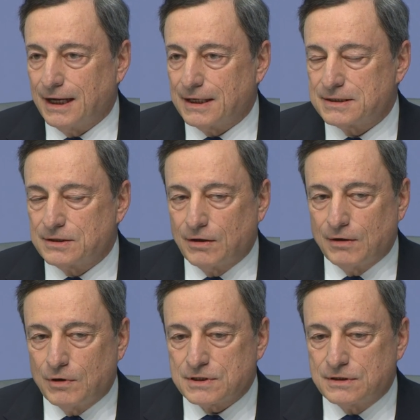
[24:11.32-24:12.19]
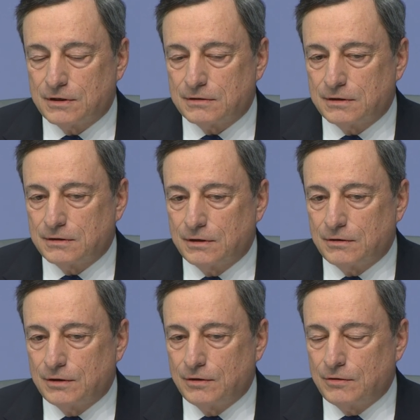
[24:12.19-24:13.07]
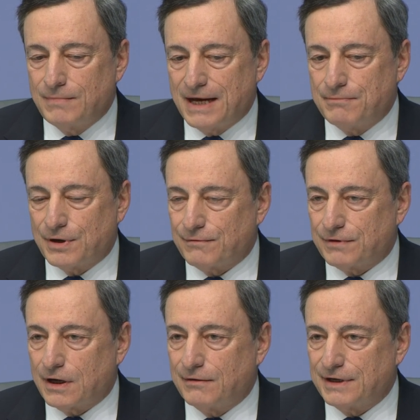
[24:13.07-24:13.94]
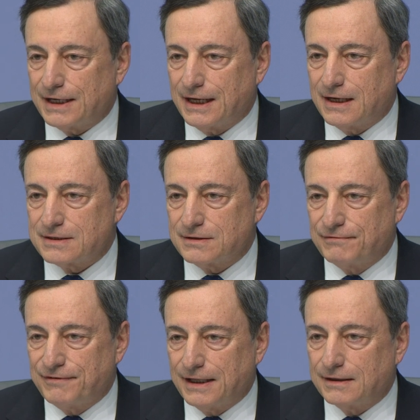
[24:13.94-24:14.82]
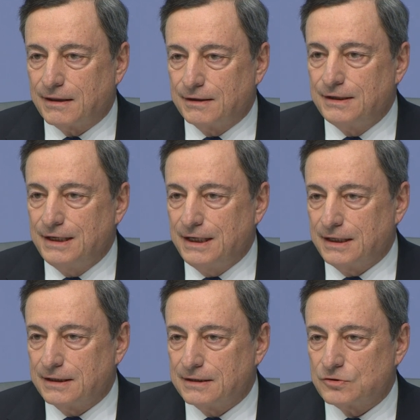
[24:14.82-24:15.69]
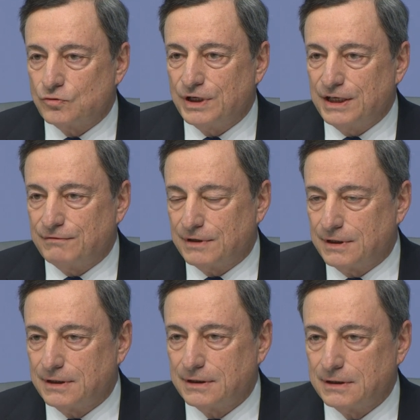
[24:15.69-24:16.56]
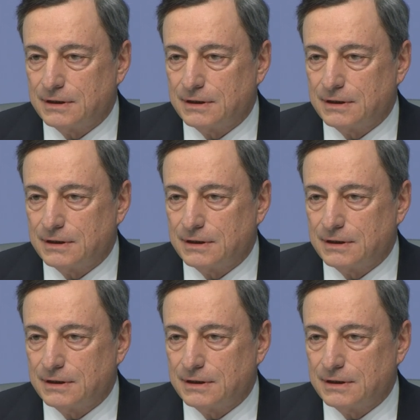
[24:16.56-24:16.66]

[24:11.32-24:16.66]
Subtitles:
And so there was no member of the Governing Council felt the need to even